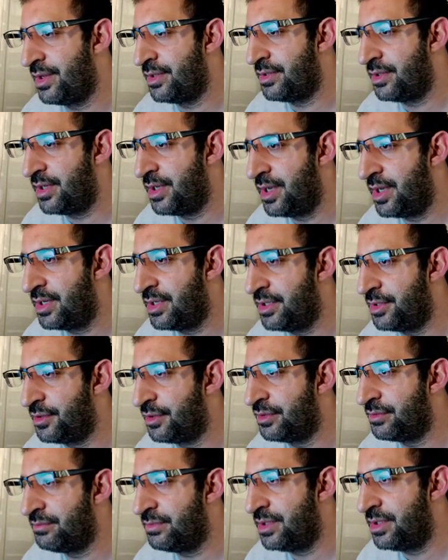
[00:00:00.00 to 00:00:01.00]
And here he
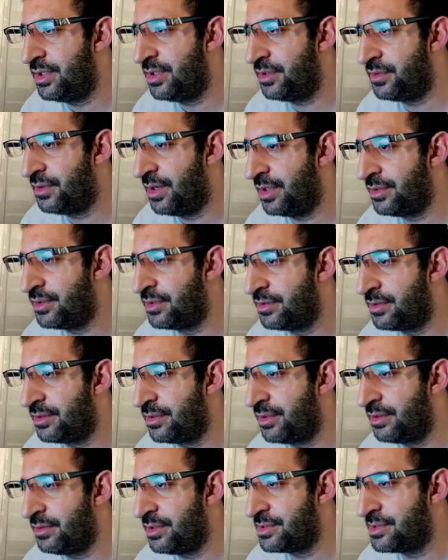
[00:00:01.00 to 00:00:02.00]
told me to add
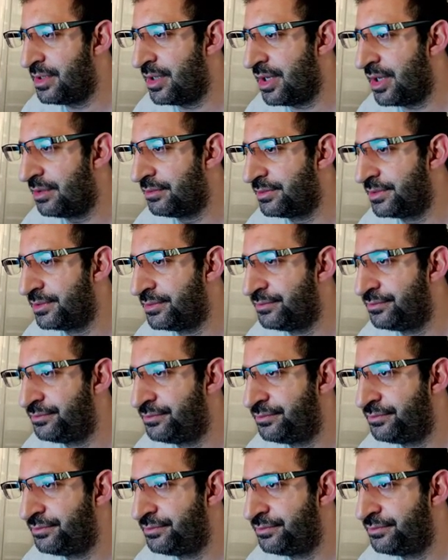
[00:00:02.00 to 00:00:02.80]
this layout